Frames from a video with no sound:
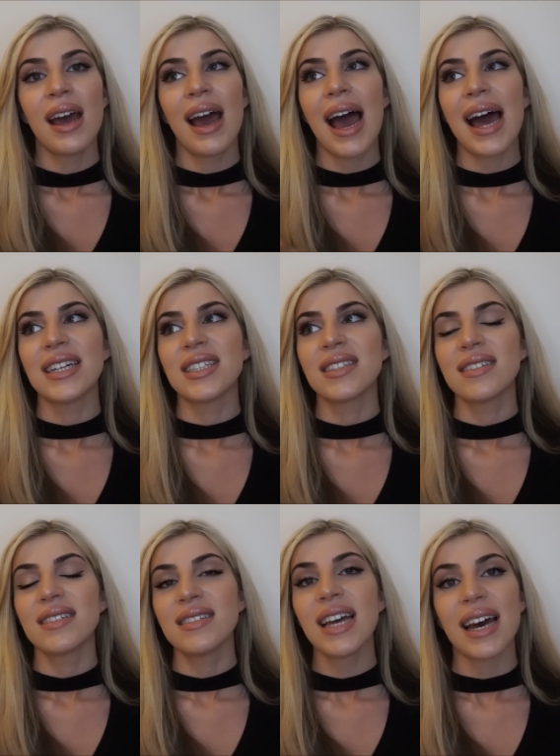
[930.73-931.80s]
And
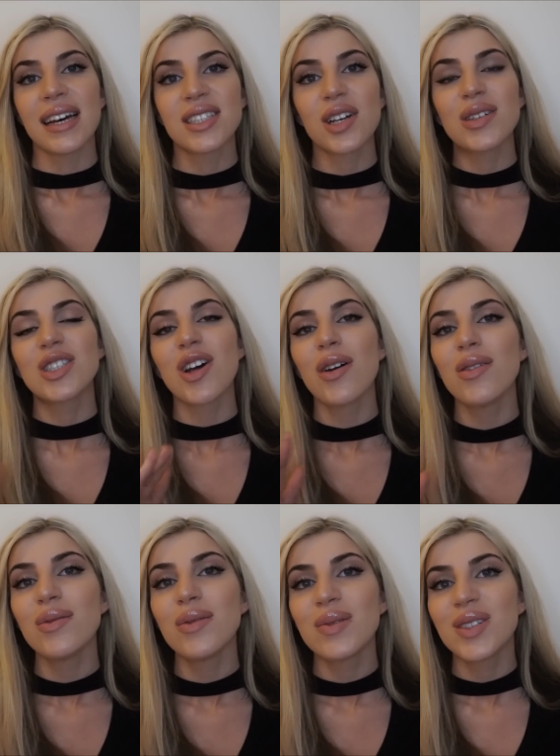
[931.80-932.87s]
yeah, so
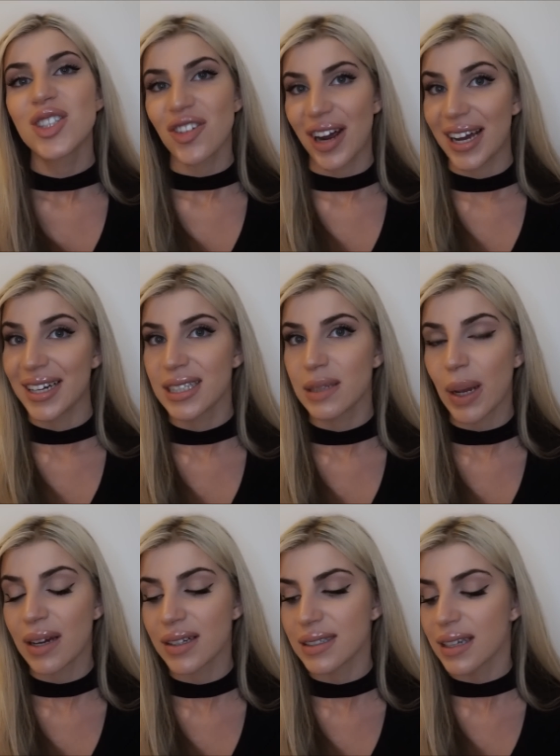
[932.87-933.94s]
don't stress,
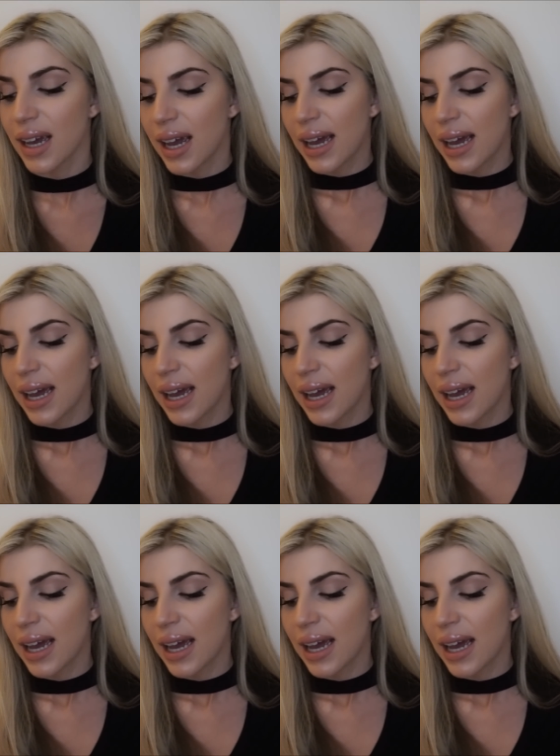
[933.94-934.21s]
because